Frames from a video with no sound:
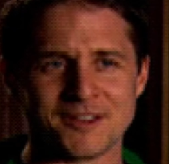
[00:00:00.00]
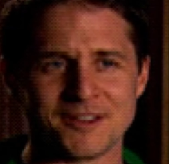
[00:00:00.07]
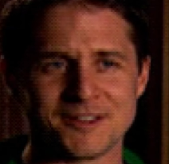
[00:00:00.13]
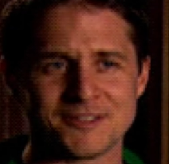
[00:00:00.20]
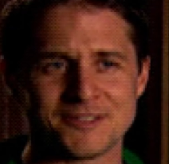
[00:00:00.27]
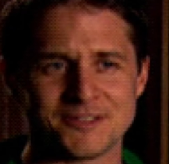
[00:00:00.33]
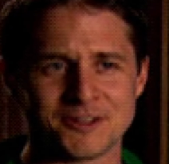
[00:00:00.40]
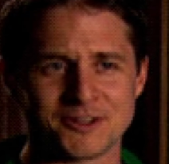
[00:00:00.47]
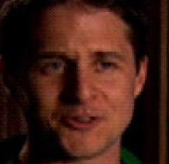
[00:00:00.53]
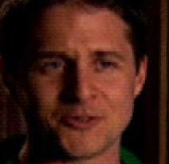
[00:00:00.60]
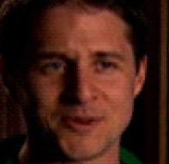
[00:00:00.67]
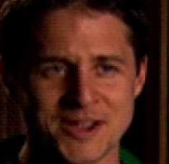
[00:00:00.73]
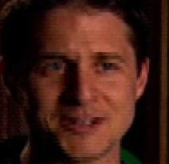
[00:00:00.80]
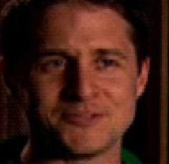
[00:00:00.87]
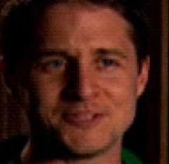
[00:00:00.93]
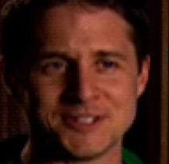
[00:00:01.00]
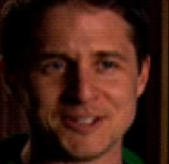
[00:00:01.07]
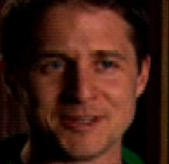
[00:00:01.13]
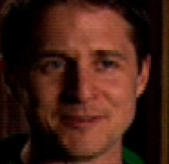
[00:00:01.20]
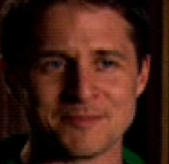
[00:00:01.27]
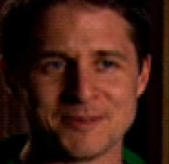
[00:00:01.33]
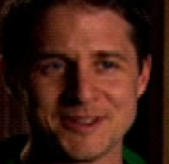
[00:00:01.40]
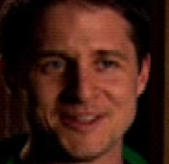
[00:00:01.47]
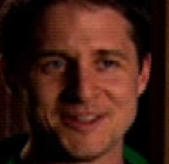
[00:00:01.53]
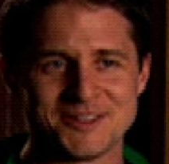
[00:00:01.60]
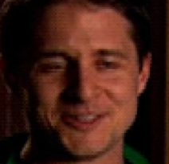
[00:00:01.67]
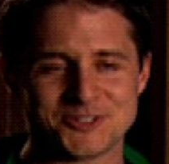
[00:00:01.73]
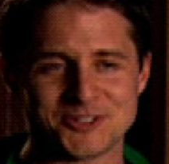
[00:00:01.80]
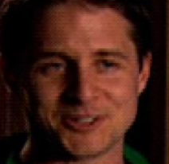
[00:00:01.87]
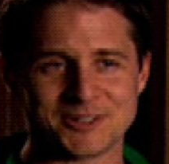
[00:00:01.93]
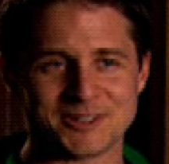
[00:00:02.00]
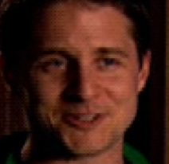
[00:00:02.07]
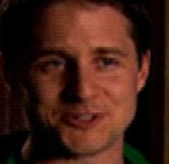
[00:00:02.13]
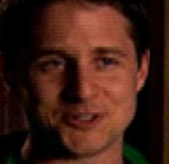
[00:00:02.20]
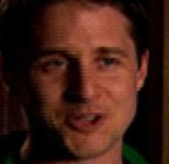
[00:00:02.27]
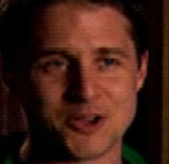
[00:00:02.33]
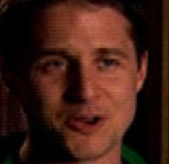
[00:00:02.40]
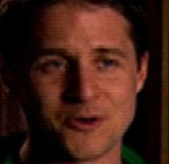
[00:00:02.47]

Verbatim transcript: the the creative team to let